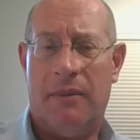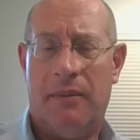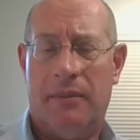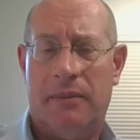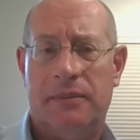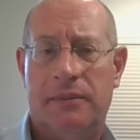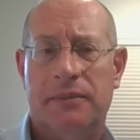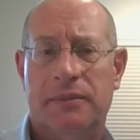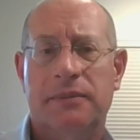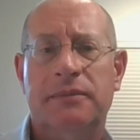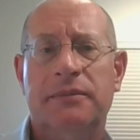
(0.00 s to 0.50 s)

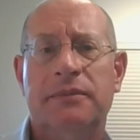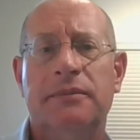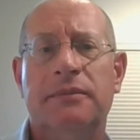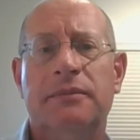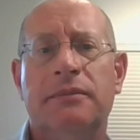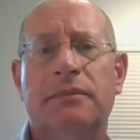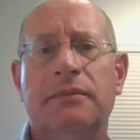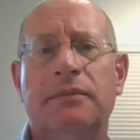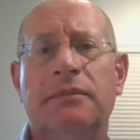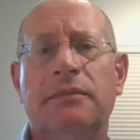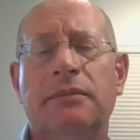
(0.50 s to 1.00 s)

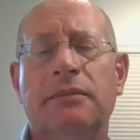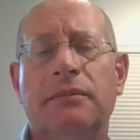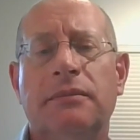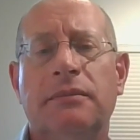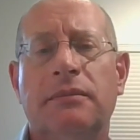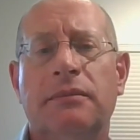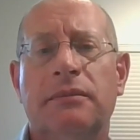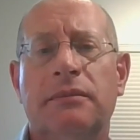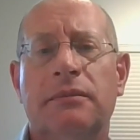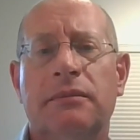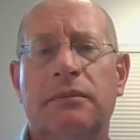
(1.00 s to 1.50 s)

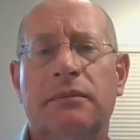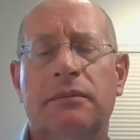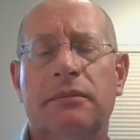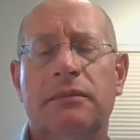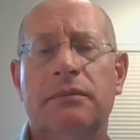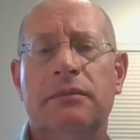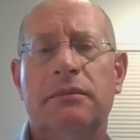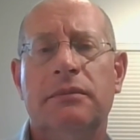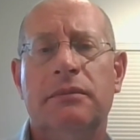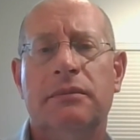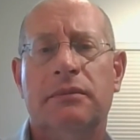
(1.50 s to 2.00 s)

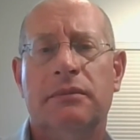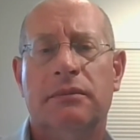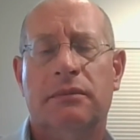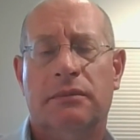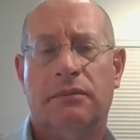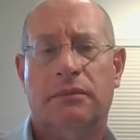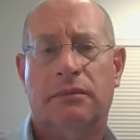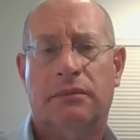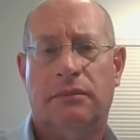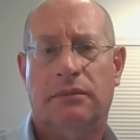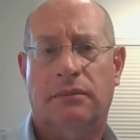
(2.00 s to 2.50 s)

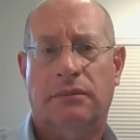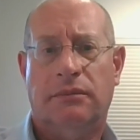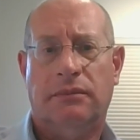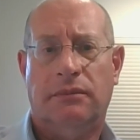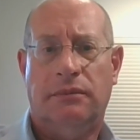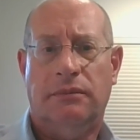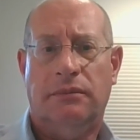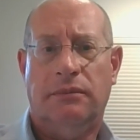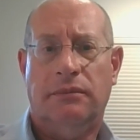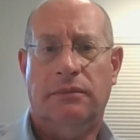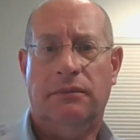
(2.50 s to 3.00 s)

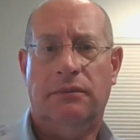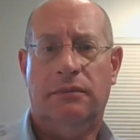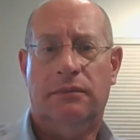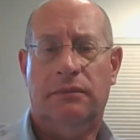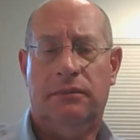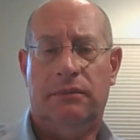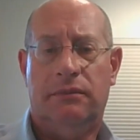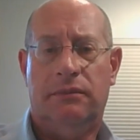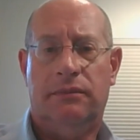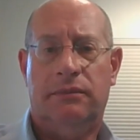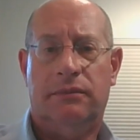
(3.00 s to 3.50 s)

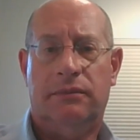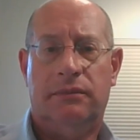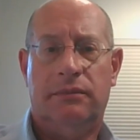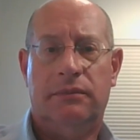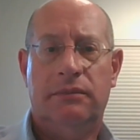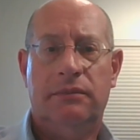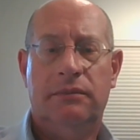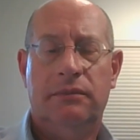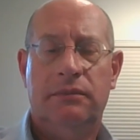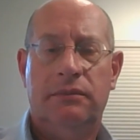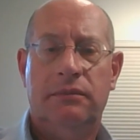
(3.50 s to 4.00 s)

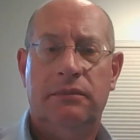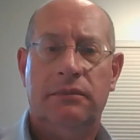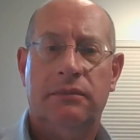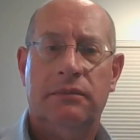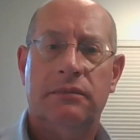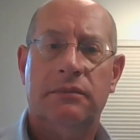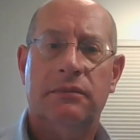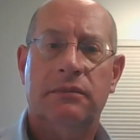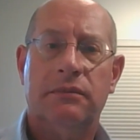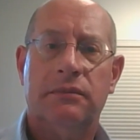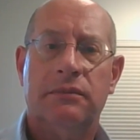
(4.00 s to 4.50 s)

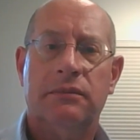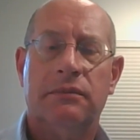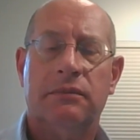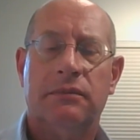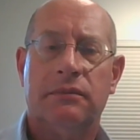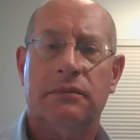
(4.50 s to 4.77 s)
(not speaking)